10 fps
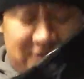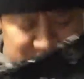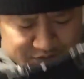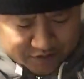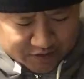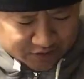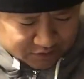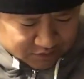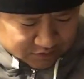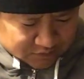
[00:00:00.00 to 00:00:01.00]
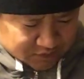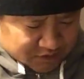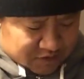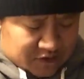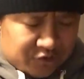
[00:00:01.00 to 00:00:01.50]
that's right, yeah, because
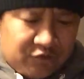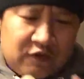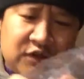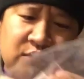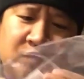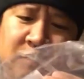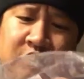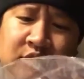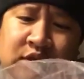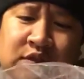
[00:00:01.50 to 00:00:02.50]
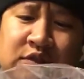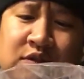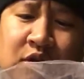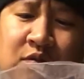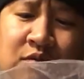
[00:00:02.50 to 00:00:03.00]
it says Funko on it and it's
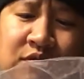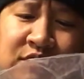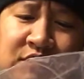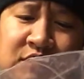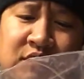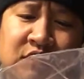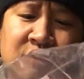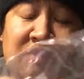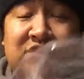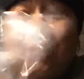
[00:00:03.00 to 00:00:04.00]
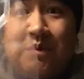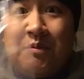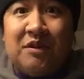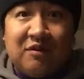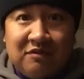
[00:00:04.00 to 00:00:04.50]
Star Wars. So
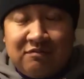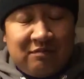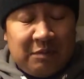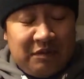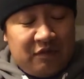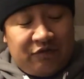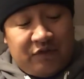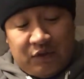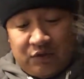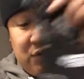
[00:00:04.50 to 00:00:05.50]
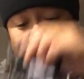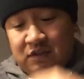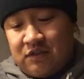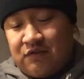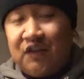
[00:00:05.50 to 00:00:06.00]
maybe they're Funko
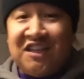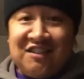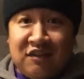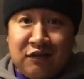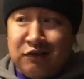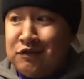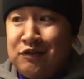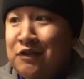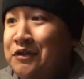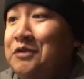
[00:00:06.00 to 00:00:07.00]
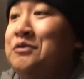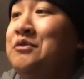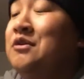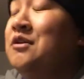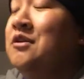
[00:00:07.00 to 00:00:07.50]
socks, funky socks. I don't know,
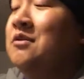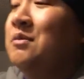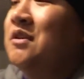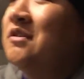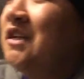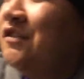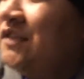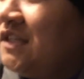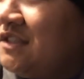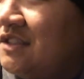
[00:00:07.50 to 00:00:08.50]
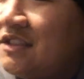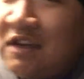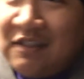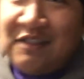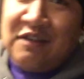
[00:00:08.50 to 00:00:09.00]
but they're delving into
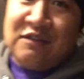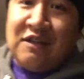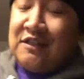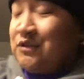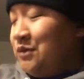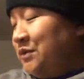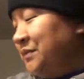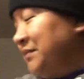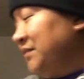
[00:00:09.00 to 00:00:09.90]
socks now, so that's cool.